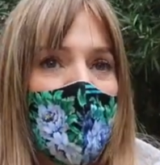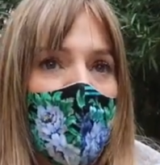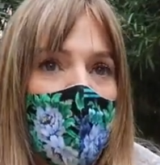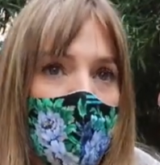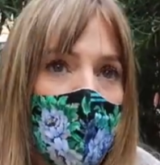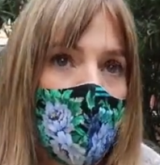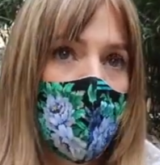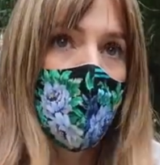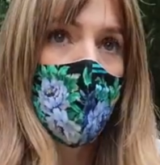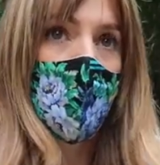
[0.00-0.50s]

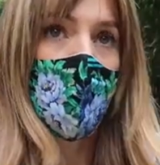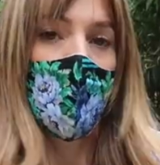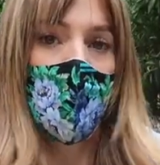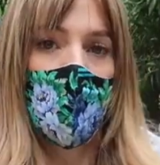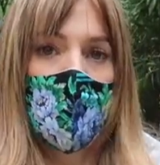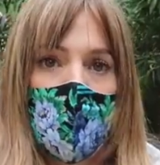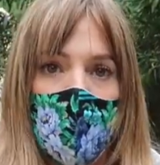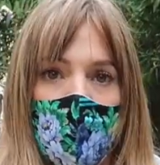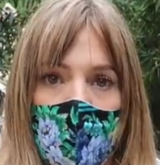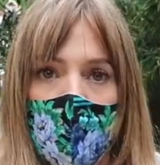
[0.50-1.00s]
We're walking
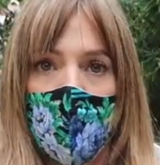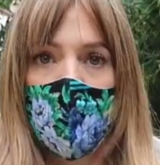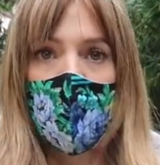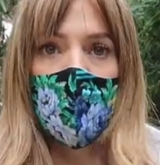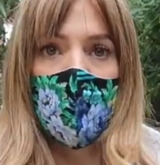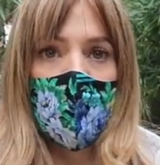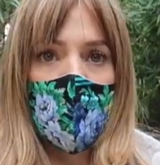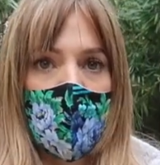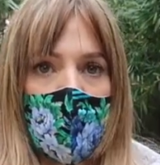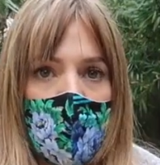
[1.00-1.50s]
up
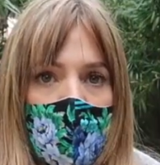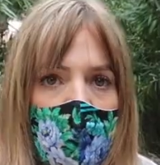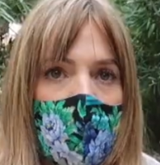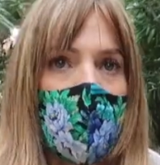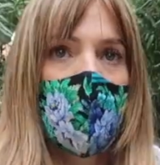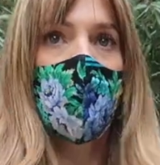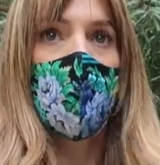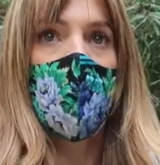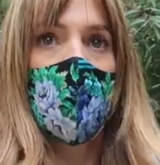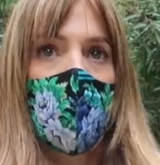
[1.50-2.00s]
towards the
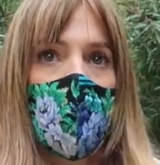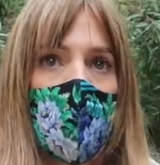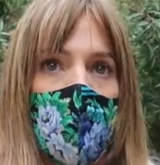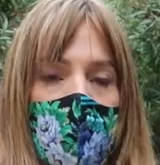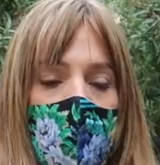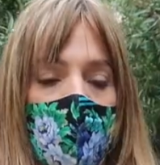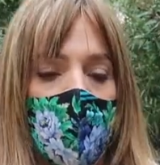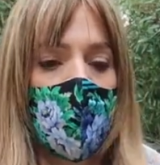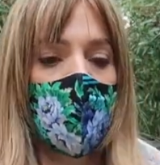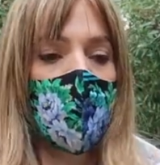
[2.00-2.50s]

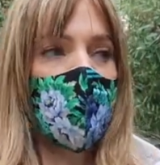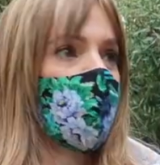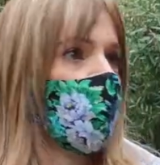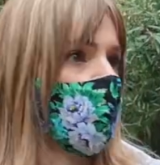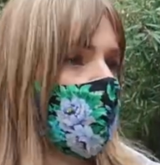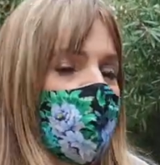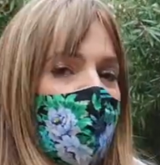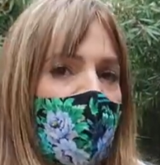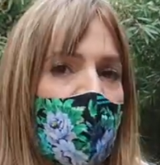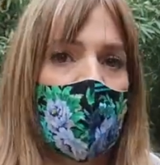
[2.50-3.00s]
posh
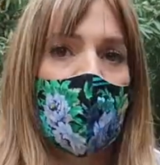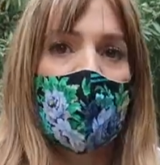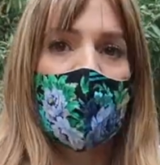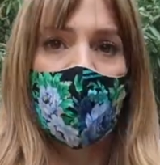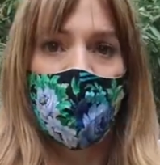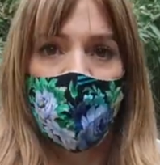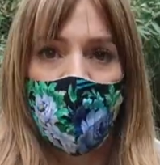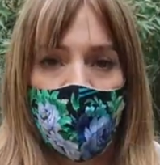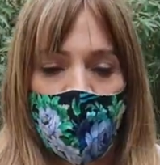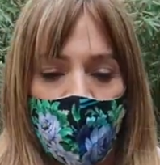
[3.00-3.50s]
hotel
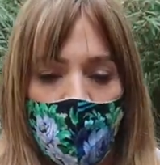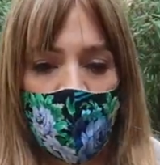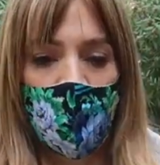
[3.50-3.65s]
area at the